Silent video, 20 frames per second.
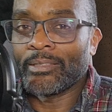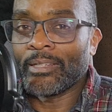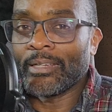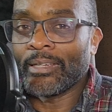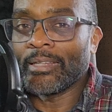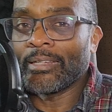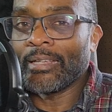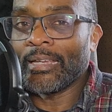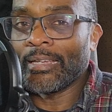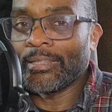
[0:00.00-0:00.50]

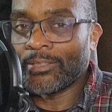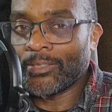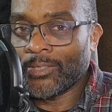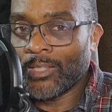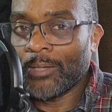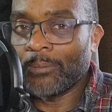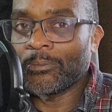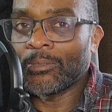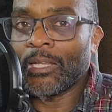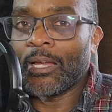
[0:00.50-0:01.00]
It, it
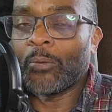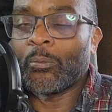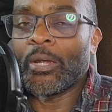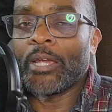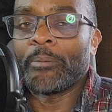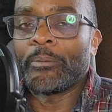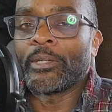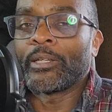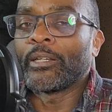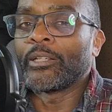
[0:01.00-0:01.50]
seems that
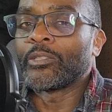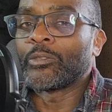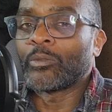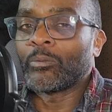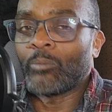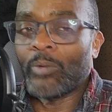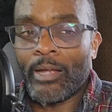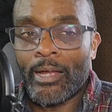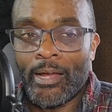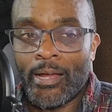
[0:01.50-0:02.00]
way because,
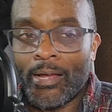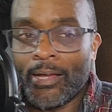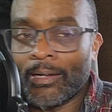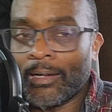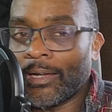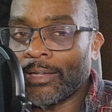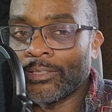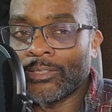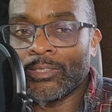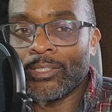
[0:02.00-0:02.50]
and
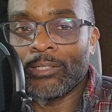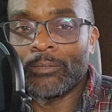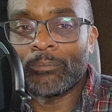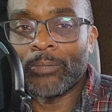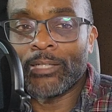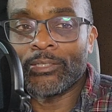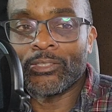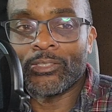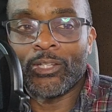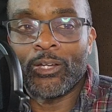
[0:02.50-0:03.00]
I see it
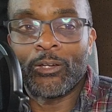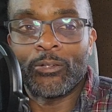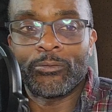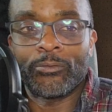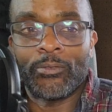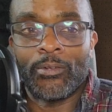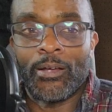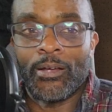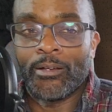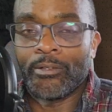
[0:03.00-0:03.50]
myself,
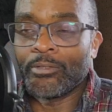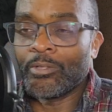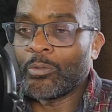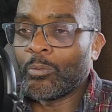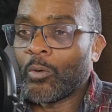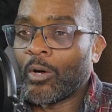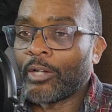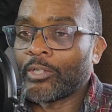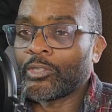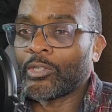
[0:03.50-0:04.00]
you
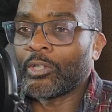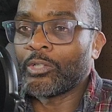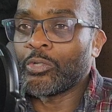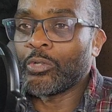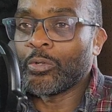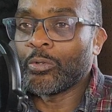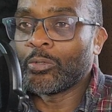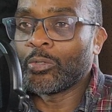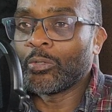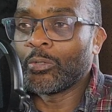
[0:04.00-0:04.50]
watch on
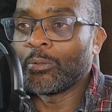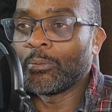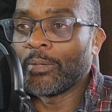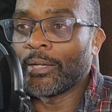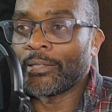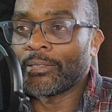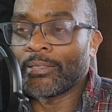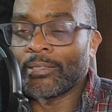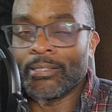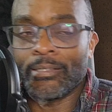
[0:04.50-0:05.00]
YouTube
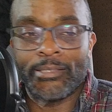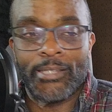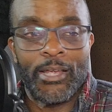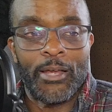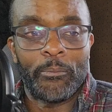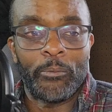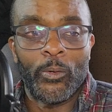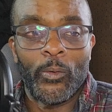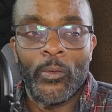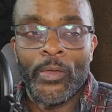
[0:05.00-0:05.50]
as an
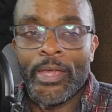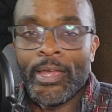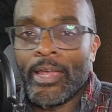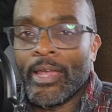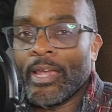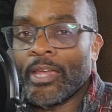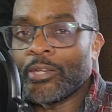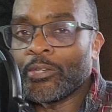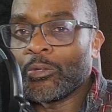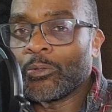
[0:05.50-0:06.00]
example,
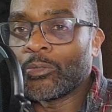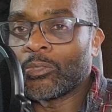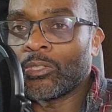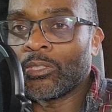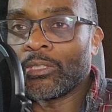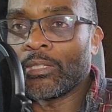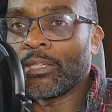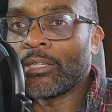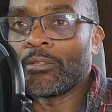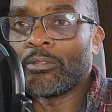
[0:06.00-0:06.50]
and you
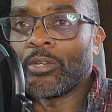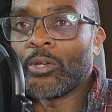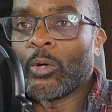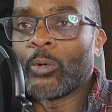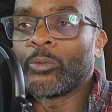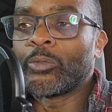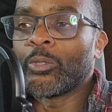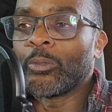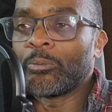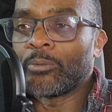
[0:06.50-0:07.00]
see, you
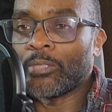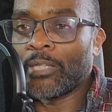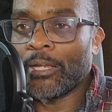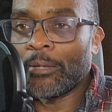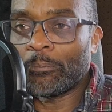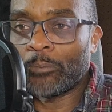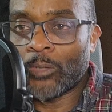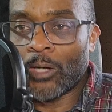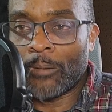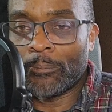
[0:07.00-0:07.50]
know, doomsday
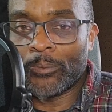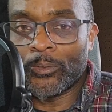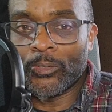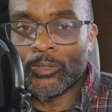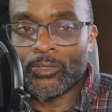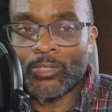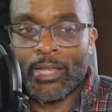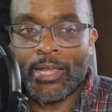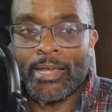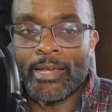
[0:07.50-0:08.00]

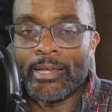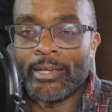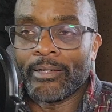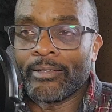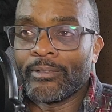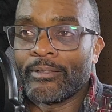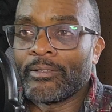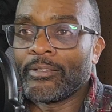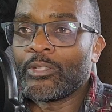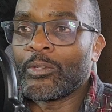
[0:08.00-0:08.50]
preppers,
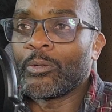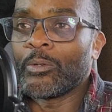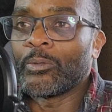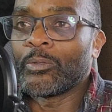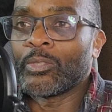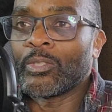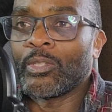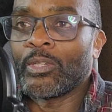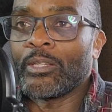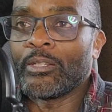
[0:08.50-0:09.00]
and you
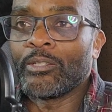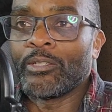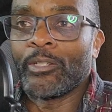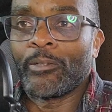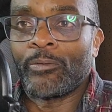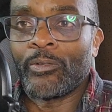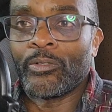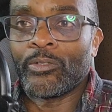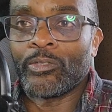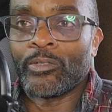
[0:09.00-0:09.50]
see
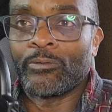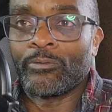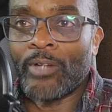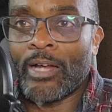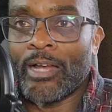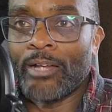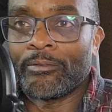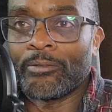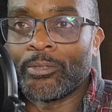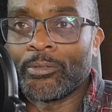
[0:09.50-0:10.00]
different
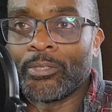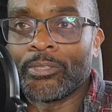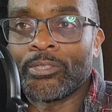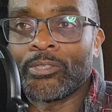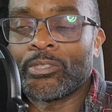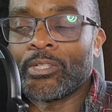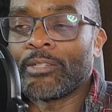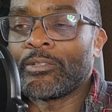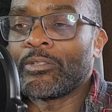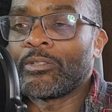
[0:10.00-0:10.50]

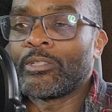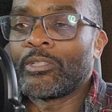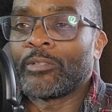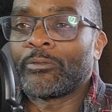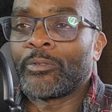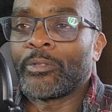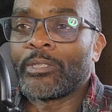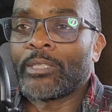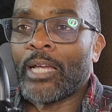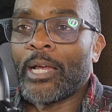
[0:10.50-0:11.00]
survivalists and
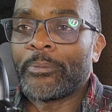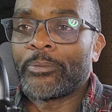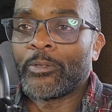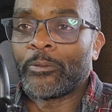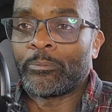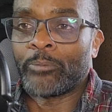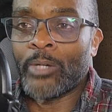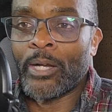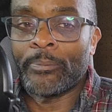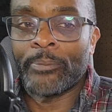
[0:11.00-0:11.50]
different types
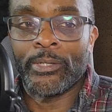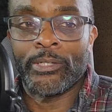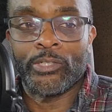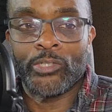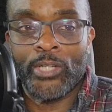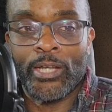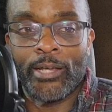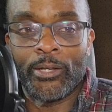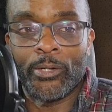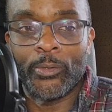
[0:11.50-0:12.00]
of prepping
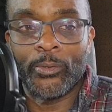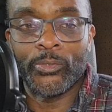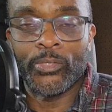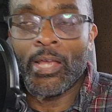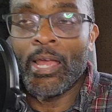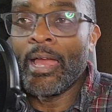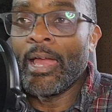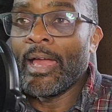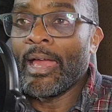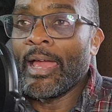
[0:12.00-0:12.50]
channels,
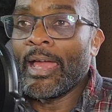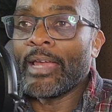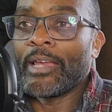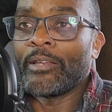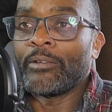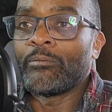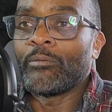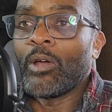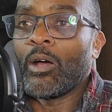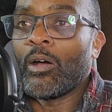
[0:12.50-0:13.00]

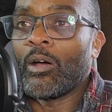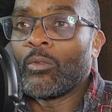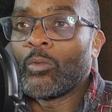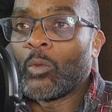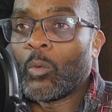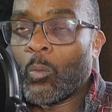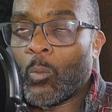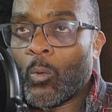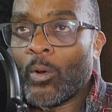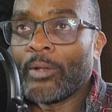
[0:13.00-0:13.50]
and the
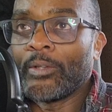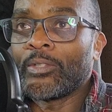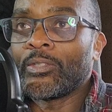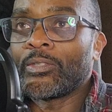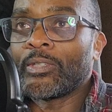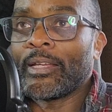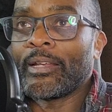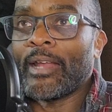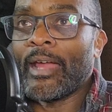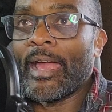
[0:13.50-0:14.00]
ones
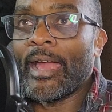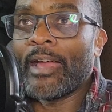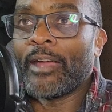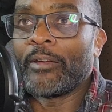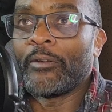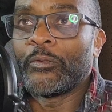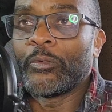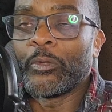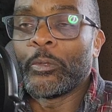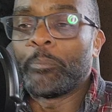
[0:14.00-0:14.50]
that
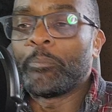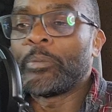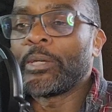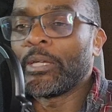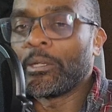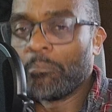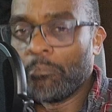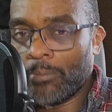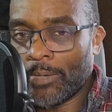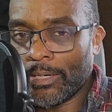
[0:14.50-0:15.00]
have the
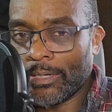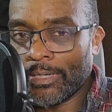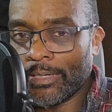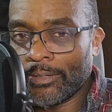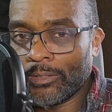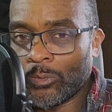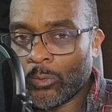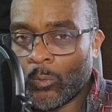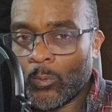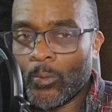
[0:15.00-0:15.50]
big money,
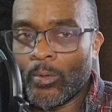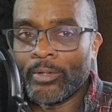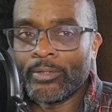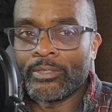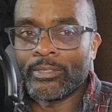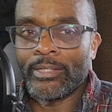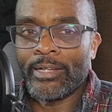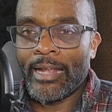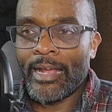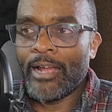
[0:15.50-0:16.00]
the
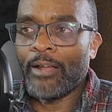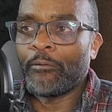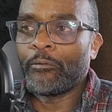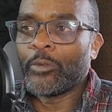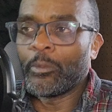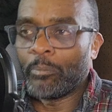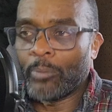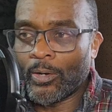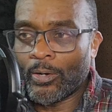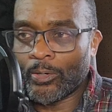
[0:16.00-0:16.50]
ones that have
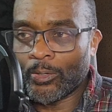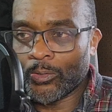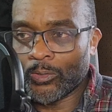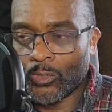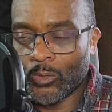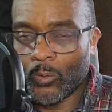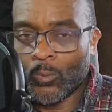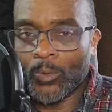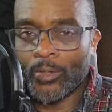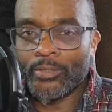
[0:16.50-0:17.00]
the bunkers,
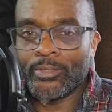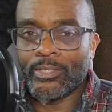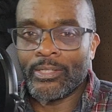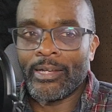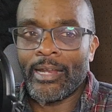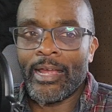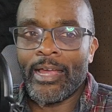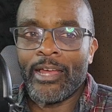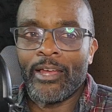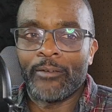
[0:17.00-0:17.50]
the ones
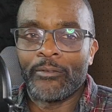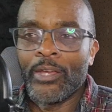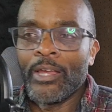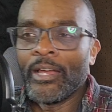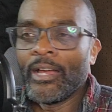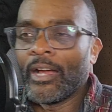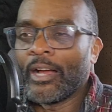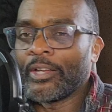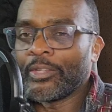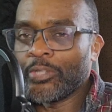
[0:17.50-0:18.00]
that have
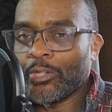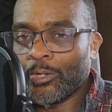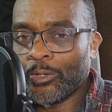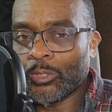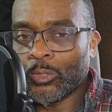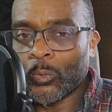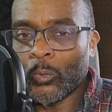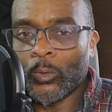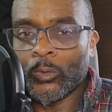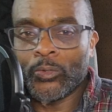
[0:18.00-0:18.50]
a
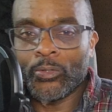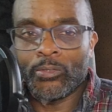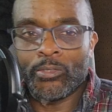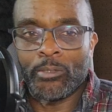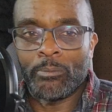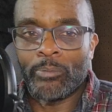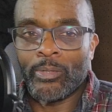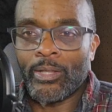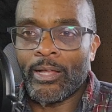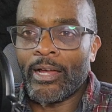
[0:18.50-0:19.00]
year's worth of
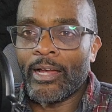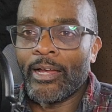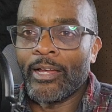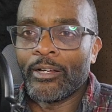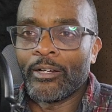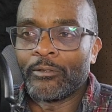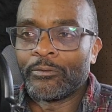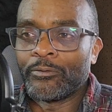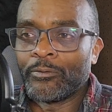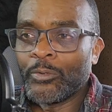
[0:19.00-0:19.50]
supply
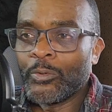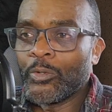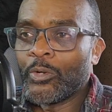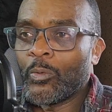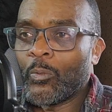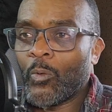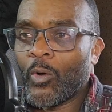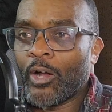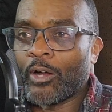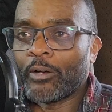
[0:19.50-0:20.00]
of food
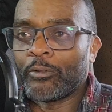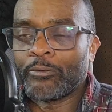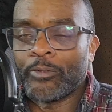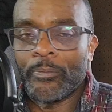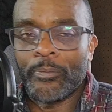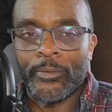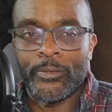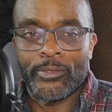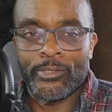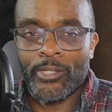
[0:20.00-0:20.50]
and water for
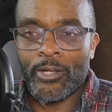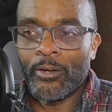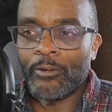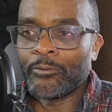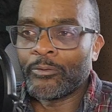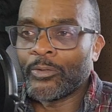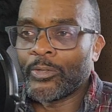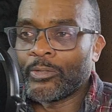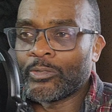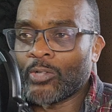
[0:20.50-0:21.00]
themselves,
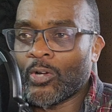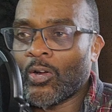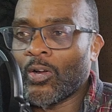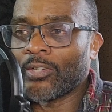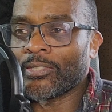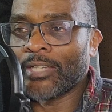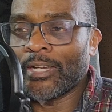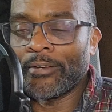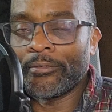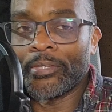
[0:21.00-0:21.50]
for their
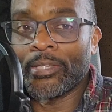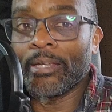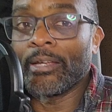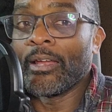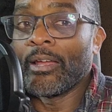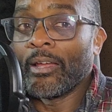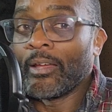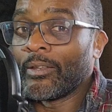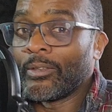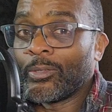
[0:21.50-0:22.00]
dogs and everything,
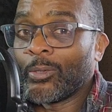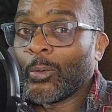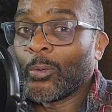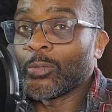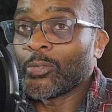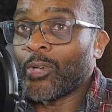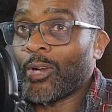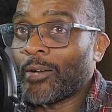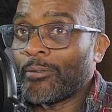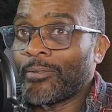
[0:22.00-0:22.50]

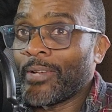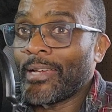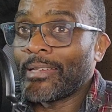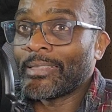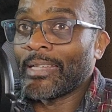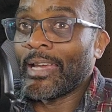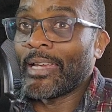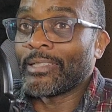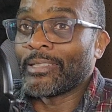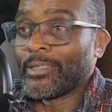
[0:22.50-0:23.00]
those are
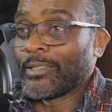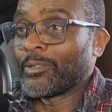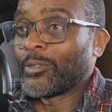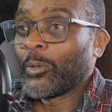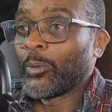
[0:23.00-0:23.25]
fantastic.